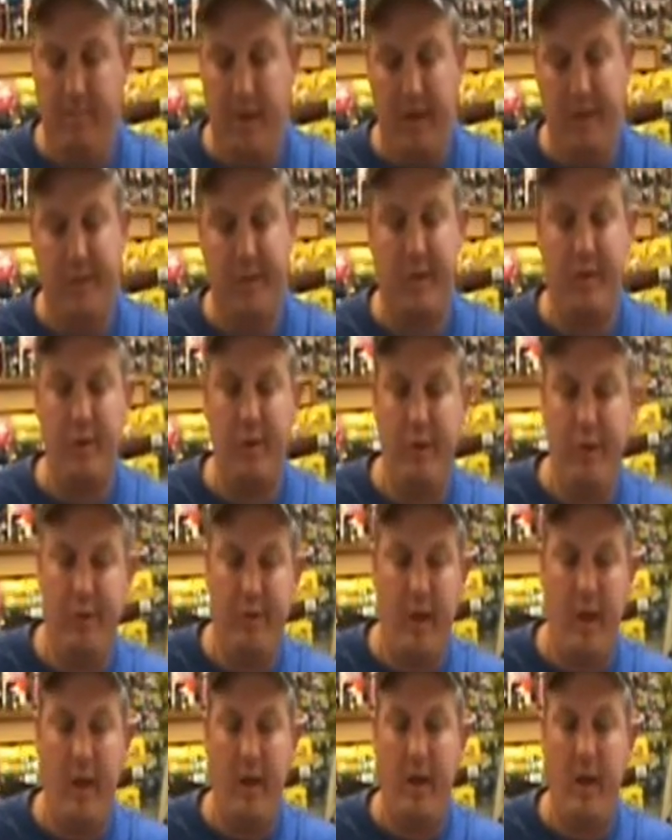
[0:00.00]
Basically,
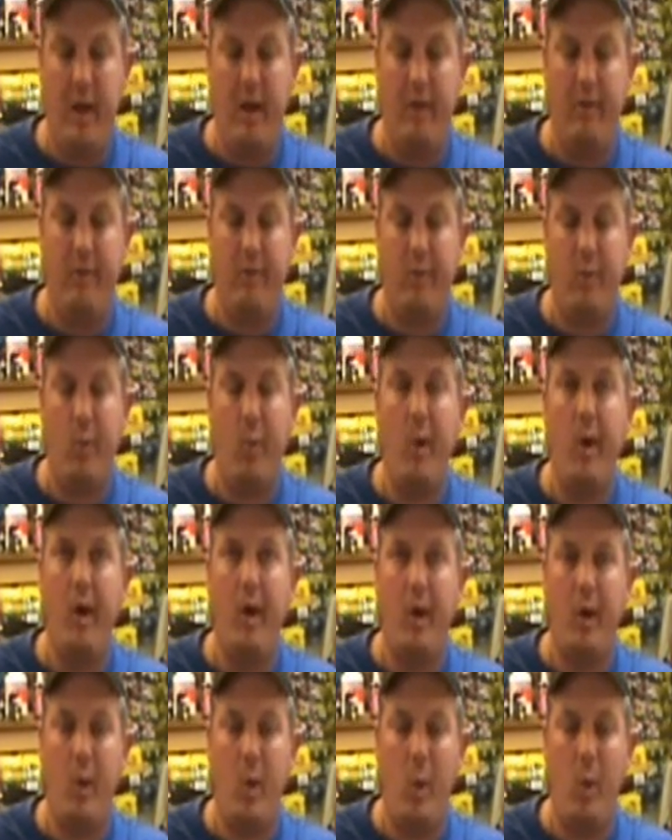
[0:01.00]
you take a 3
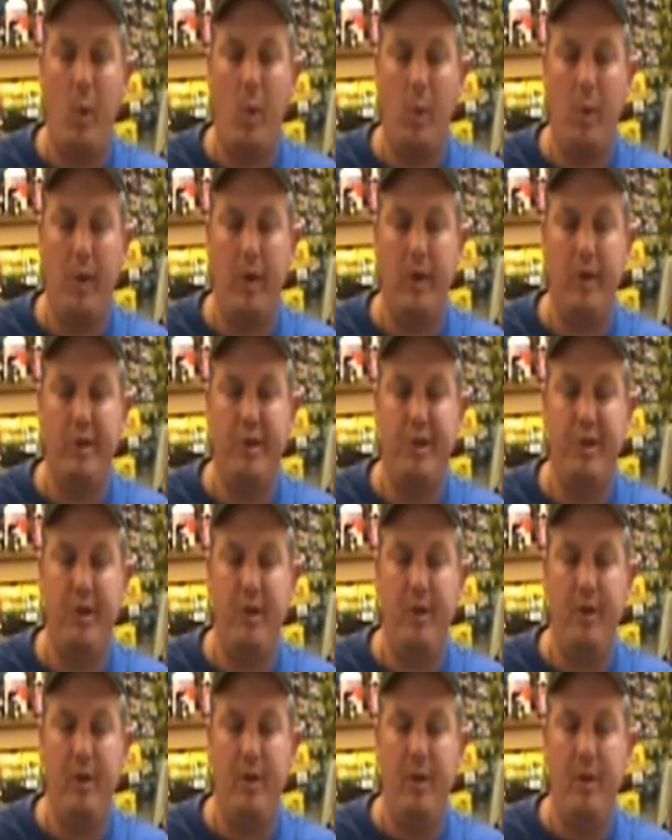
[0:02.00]
1/4
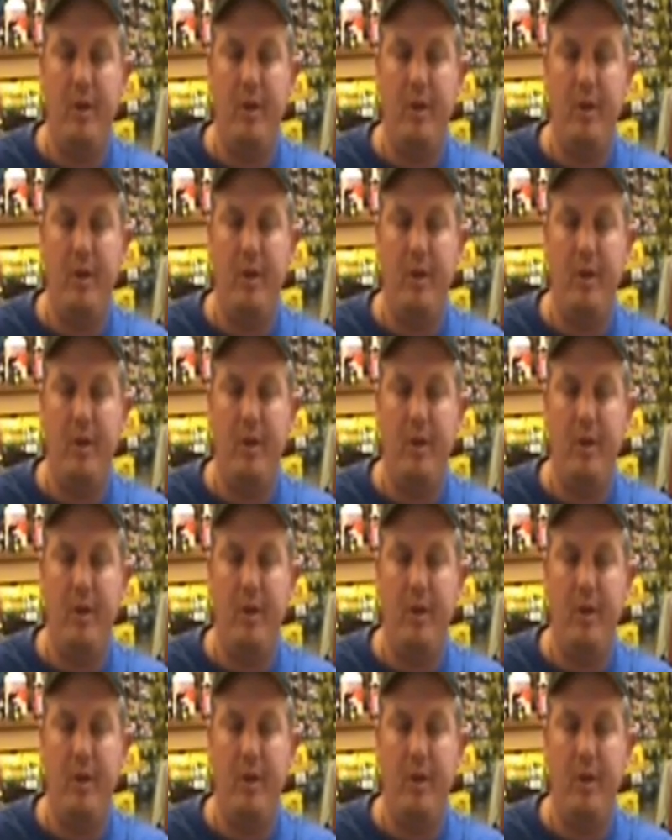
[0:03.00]
inch